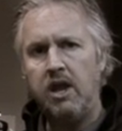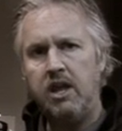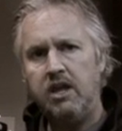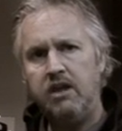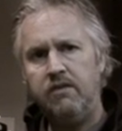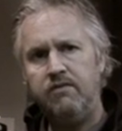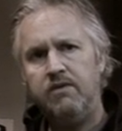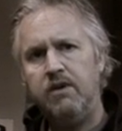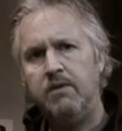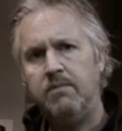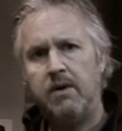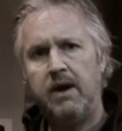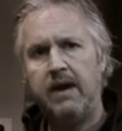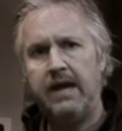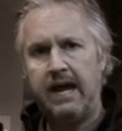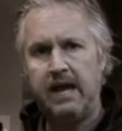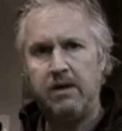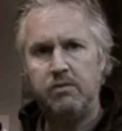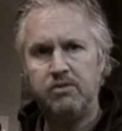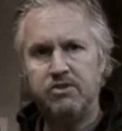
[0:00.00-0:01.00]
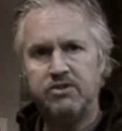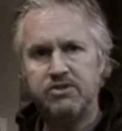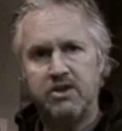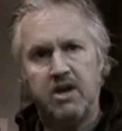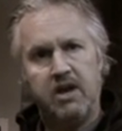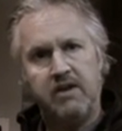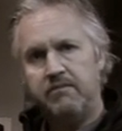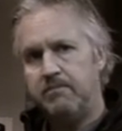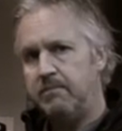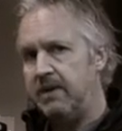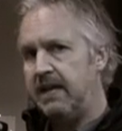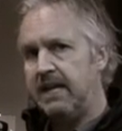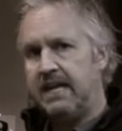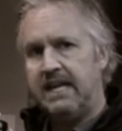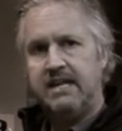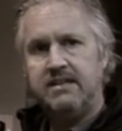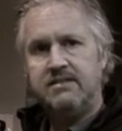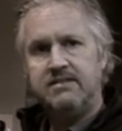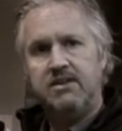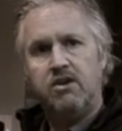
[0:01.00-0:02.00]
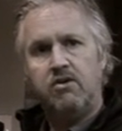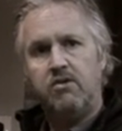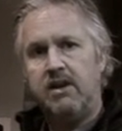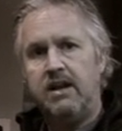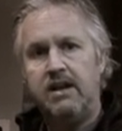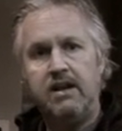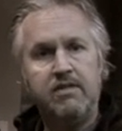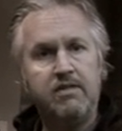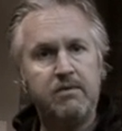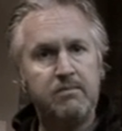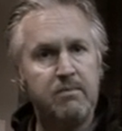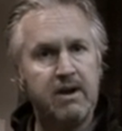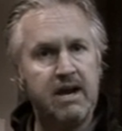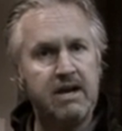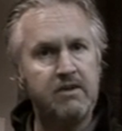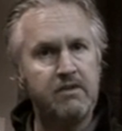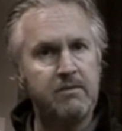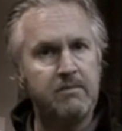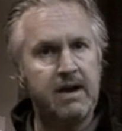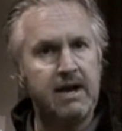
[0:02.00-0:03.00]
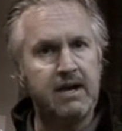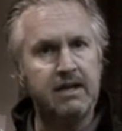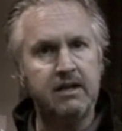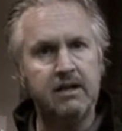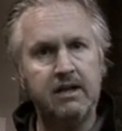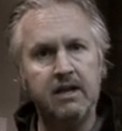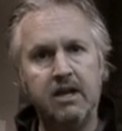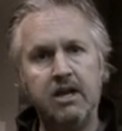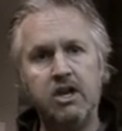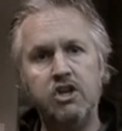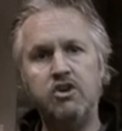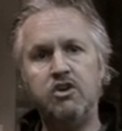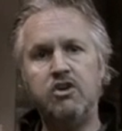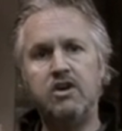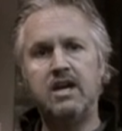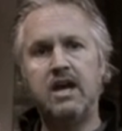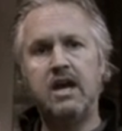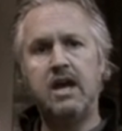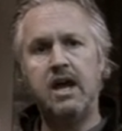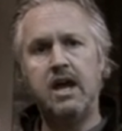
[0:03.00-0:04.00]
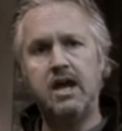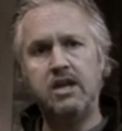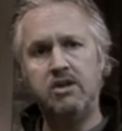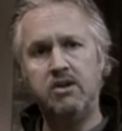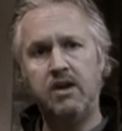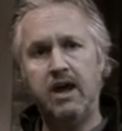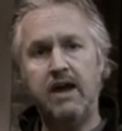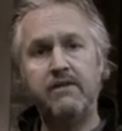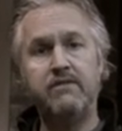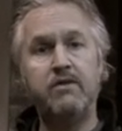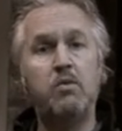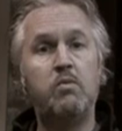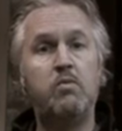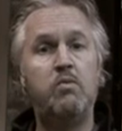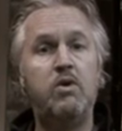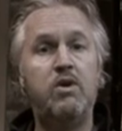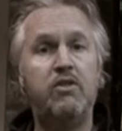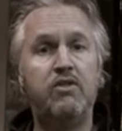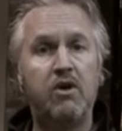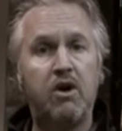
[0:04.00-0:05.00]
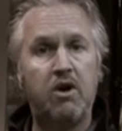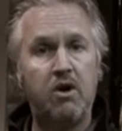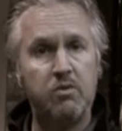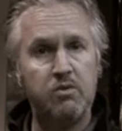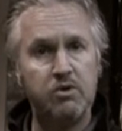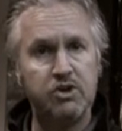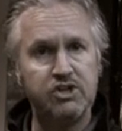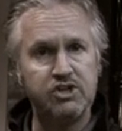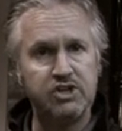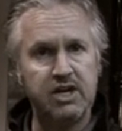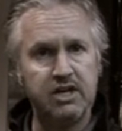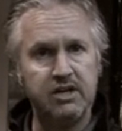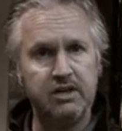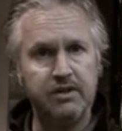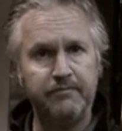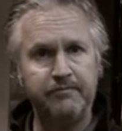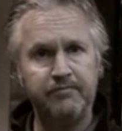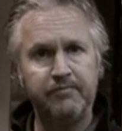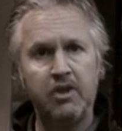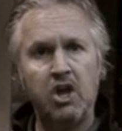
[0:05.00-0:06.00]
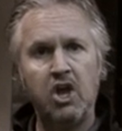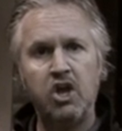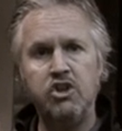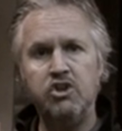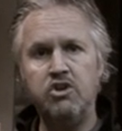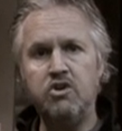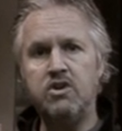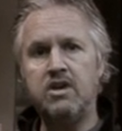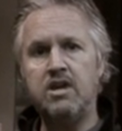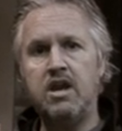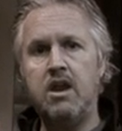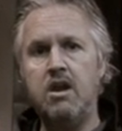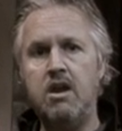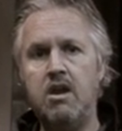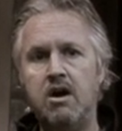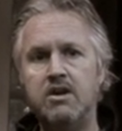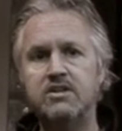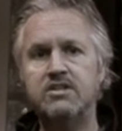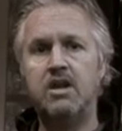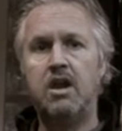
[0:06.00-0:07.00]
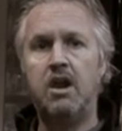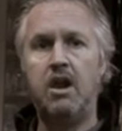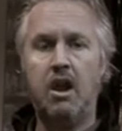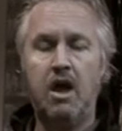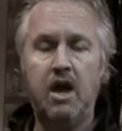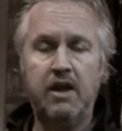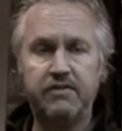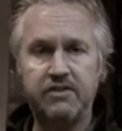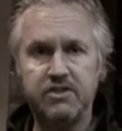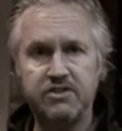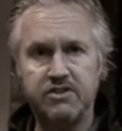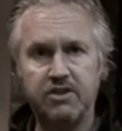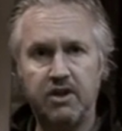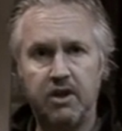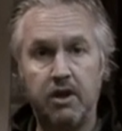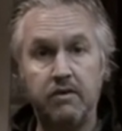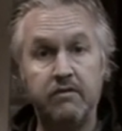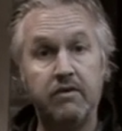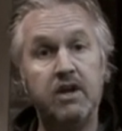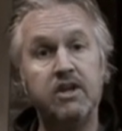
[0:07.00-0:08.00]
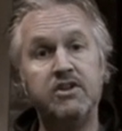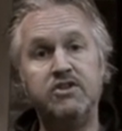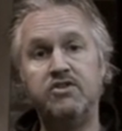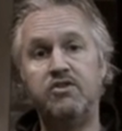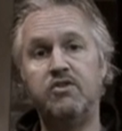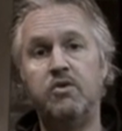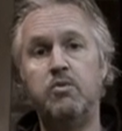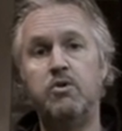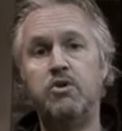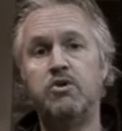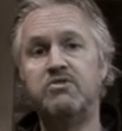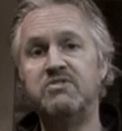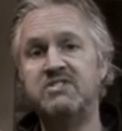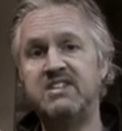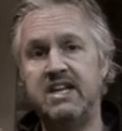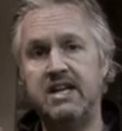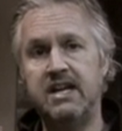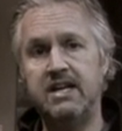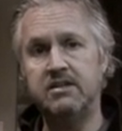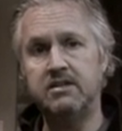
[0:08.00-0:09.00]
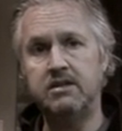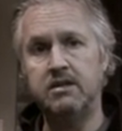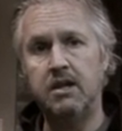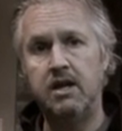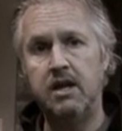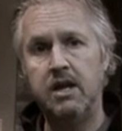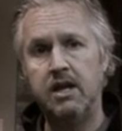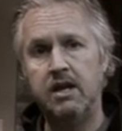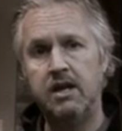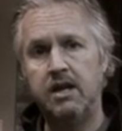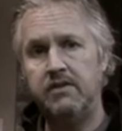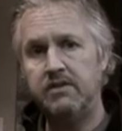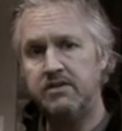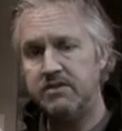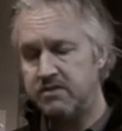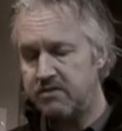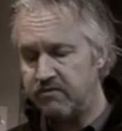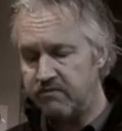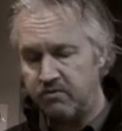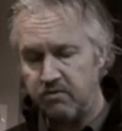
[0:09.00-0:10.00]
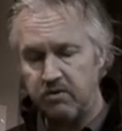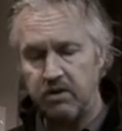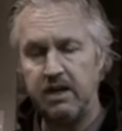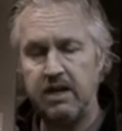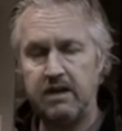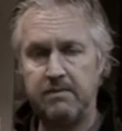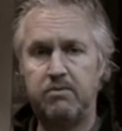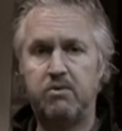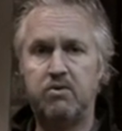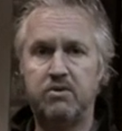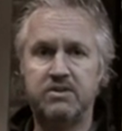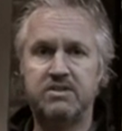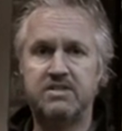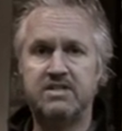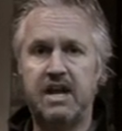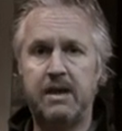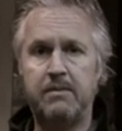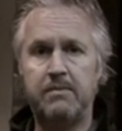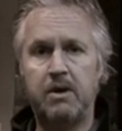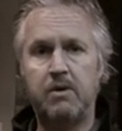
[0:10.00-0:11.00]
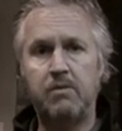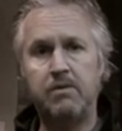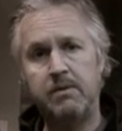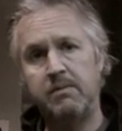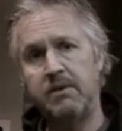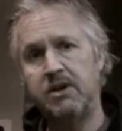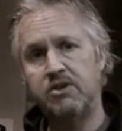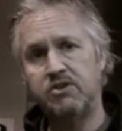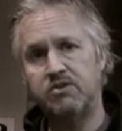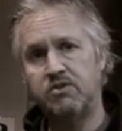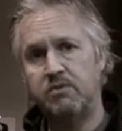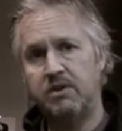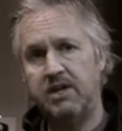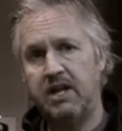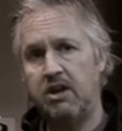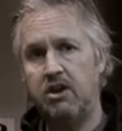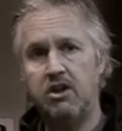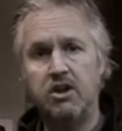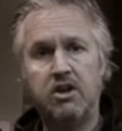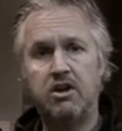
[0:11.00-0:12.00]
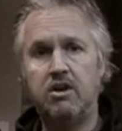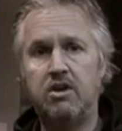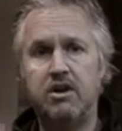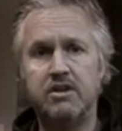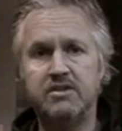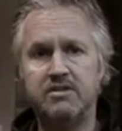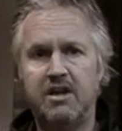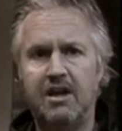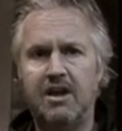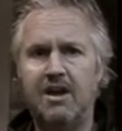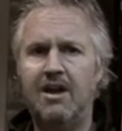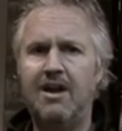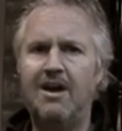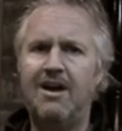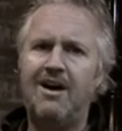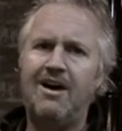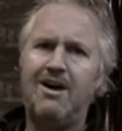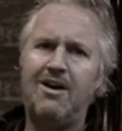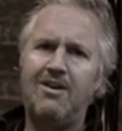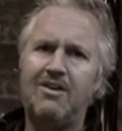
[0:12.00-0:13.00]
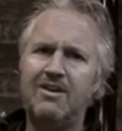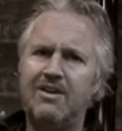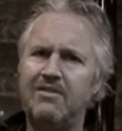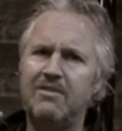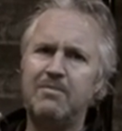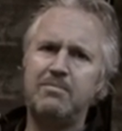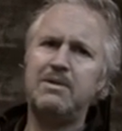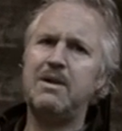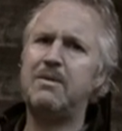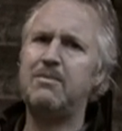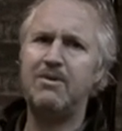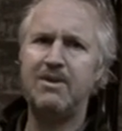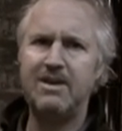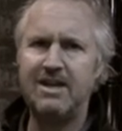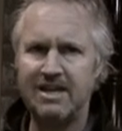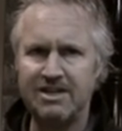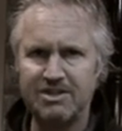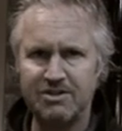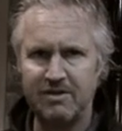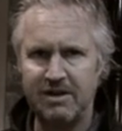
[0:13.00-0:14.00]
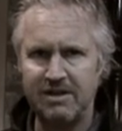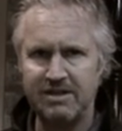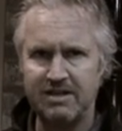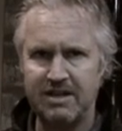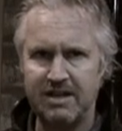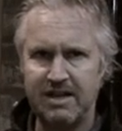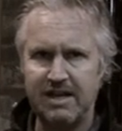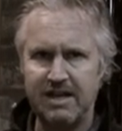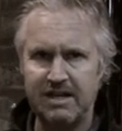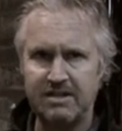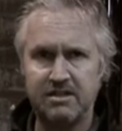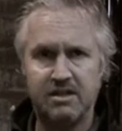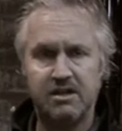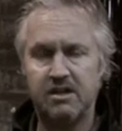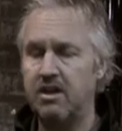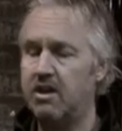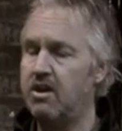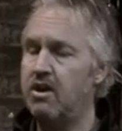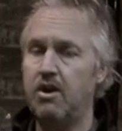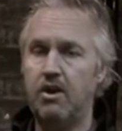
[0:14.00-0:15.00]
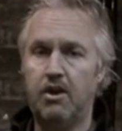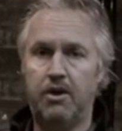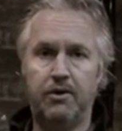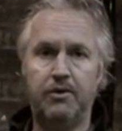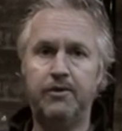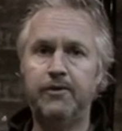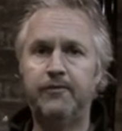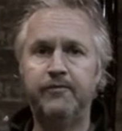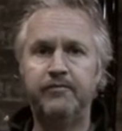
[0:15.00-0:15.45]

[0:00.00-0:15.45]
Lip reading: If you buy a wood stove, being an ESSE or any other brand on the market, and you have it with the hot water jacket, you cannot light the stove until the water is connected. Now this is a really important statement. I want to make sure we get a lot of clients saying, I'll get the plumber in next week to connect it. No.